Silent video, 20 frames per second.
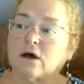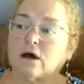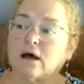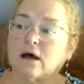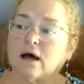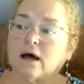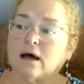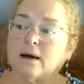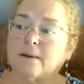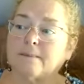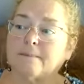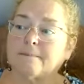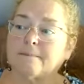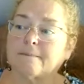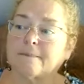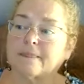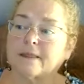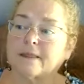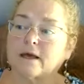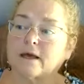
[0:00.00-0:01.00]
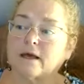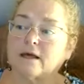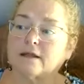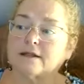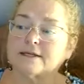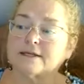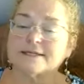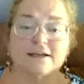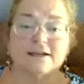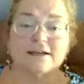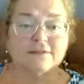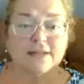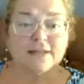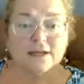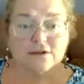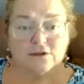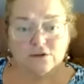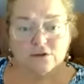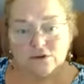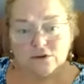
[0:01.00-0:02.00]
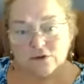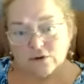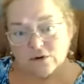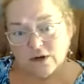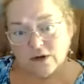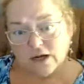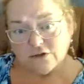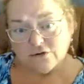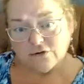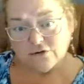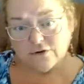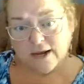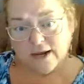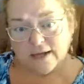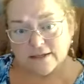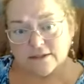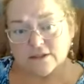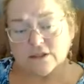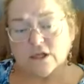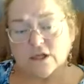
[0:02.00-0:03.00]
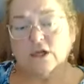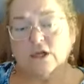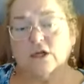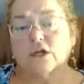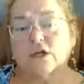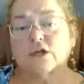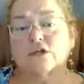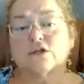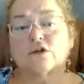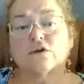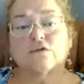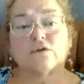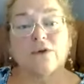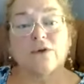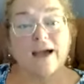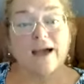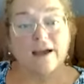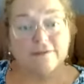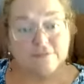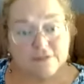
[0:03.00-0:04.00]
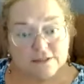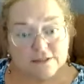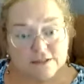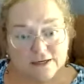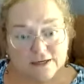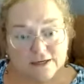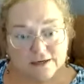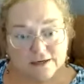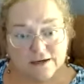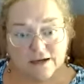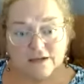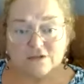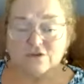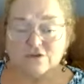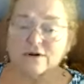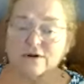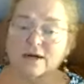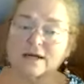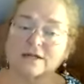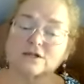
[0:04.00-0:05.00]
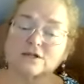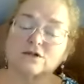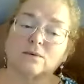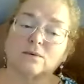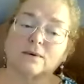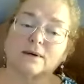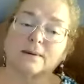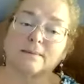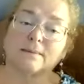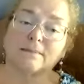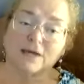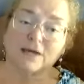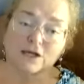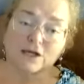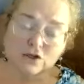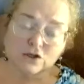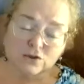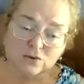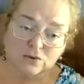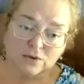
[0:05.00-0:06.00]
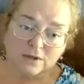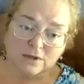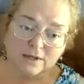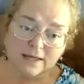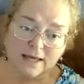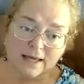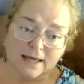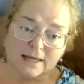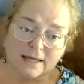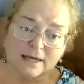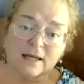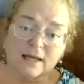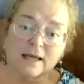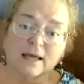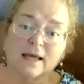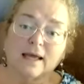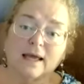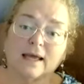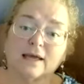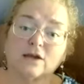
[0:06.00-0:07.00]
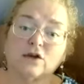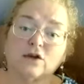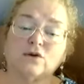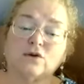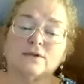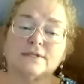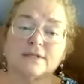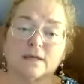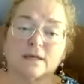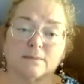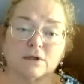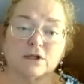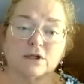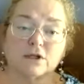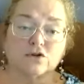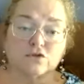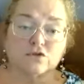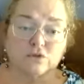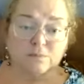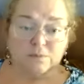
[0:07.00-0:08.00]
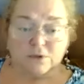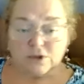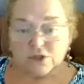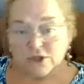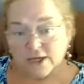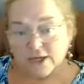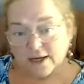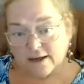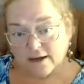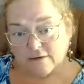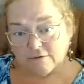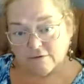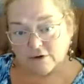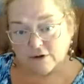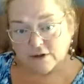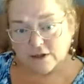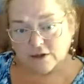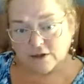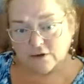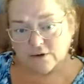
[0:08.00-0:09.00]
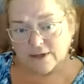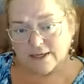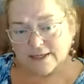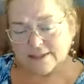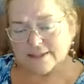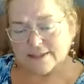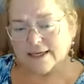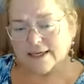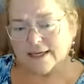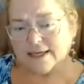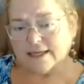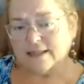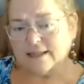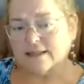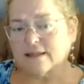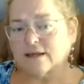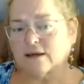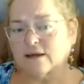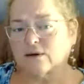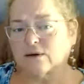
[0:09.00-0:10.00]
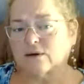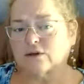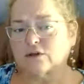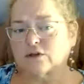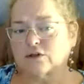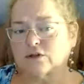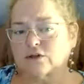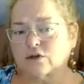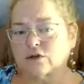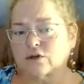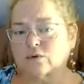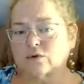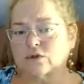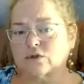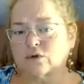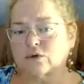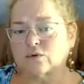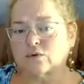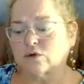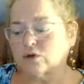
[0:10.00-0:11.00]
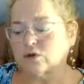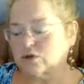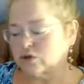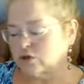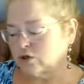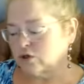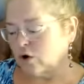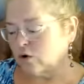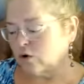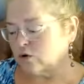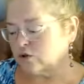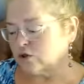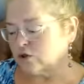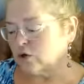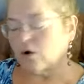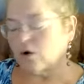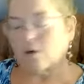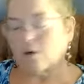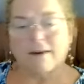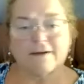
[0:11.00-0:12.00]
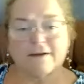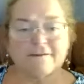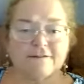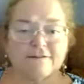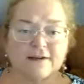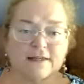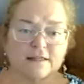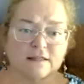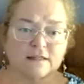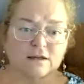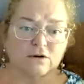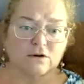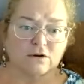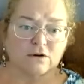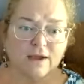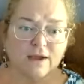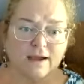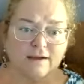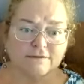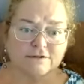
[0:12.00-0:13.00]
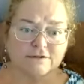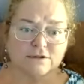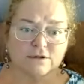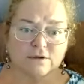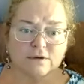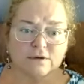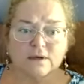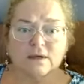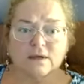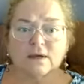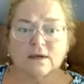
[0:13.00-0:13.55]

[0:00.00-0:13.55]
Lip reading: the seventh house also contracts. So if you have to sign a contract, you want to make sure that you double and triple check everything. You can't take anything. Don't go by faith here. You have to